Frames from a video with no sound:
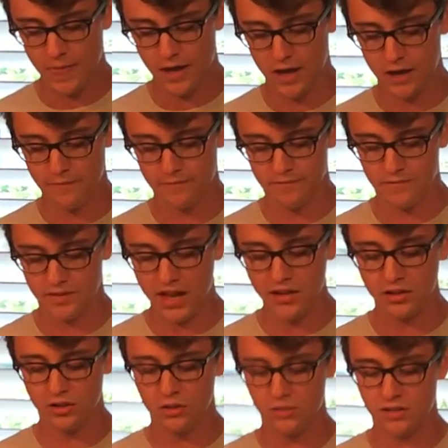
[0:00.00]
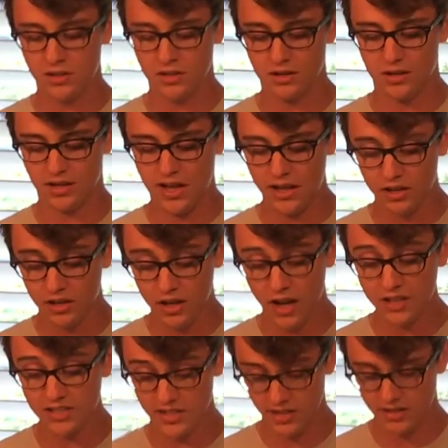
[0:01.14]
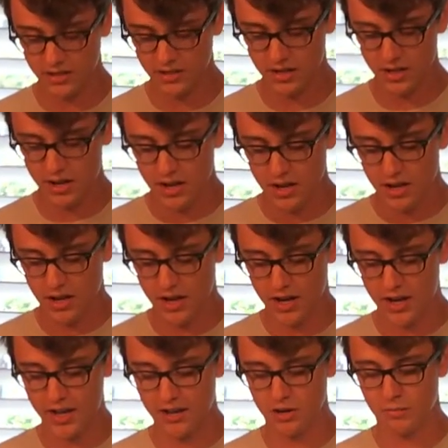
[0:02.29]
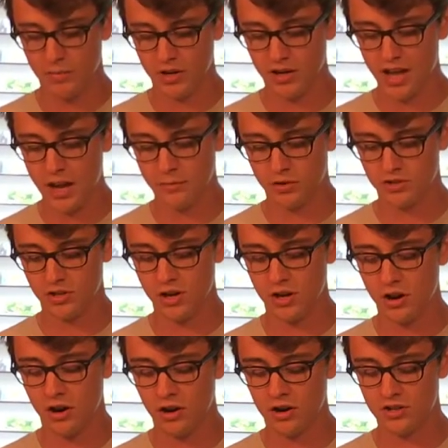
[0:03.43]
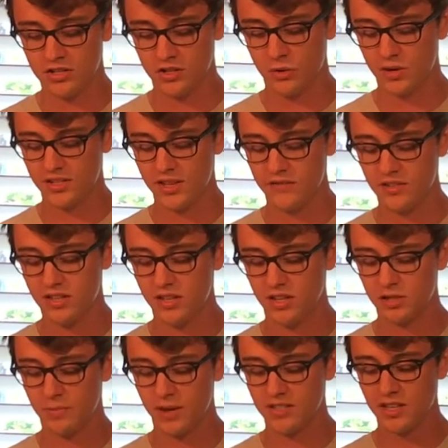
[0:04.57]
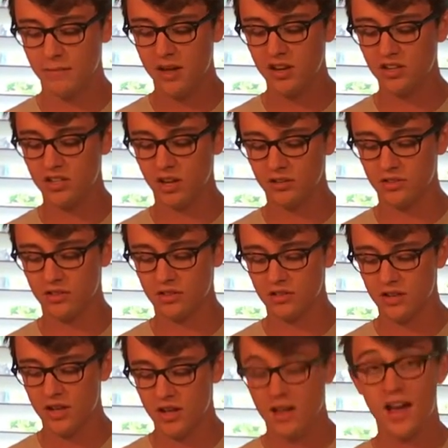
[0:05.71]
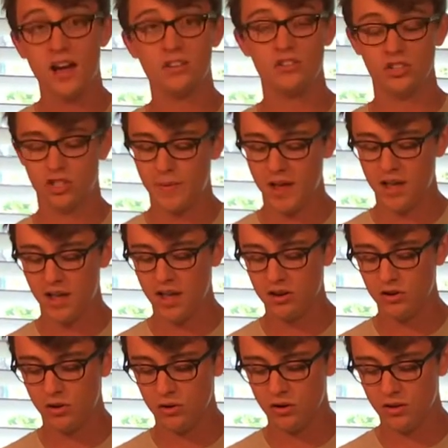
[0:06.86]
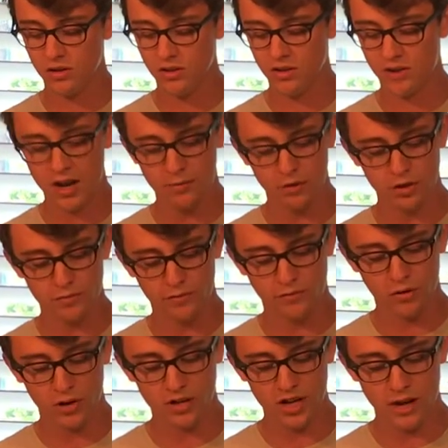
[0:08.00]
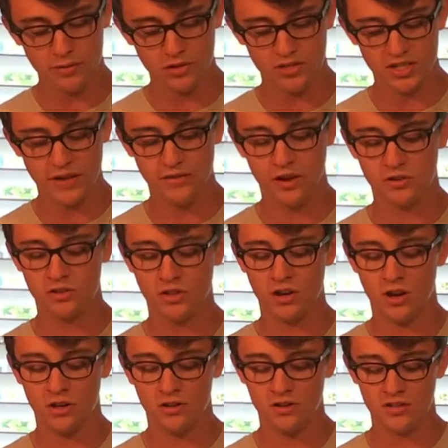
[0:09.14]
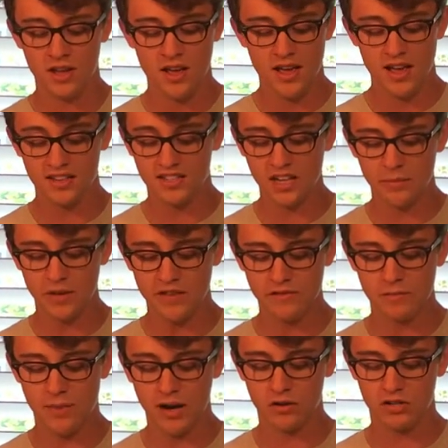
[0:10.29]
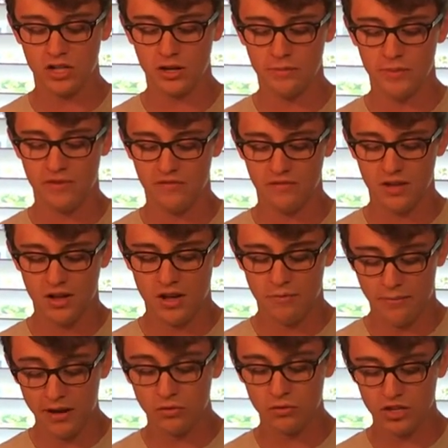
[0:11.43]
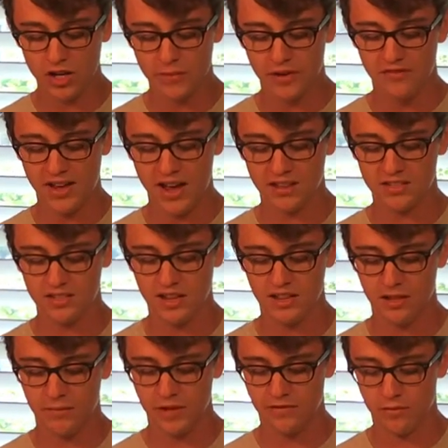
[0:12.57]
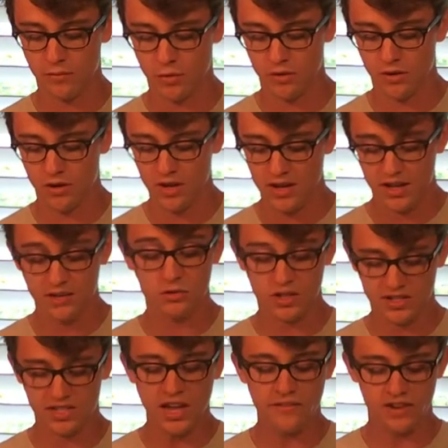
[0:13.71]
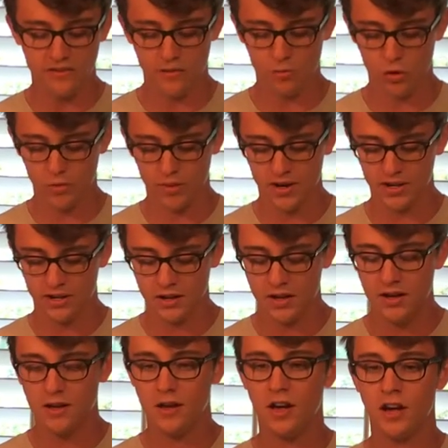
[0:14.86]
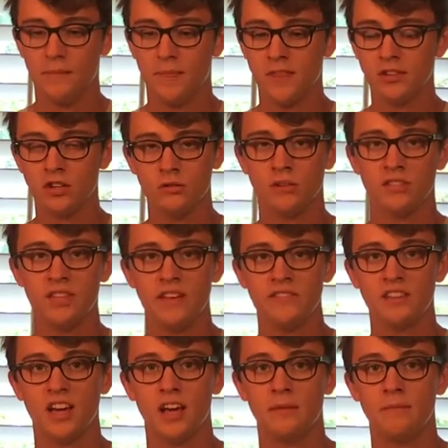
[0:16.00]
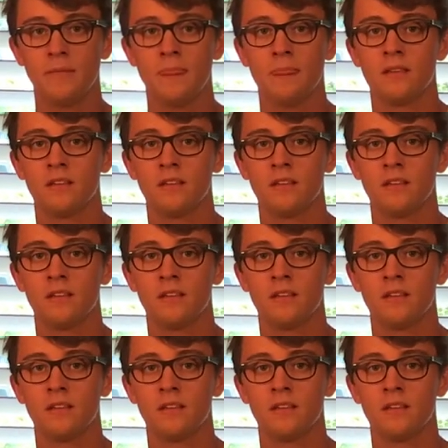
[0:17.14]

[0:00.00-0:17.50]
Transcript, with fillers: Um, Kaylin, Kuta, Kaylin Custis, uh, in her book Animals Are Not Ours in 2017, explains that many shelters actually spay and neuter their animals before adoption, saving hundreds of dollars, and some even microchip and microchip and vaccinate them even more to saving even more money. Um, this also saves time.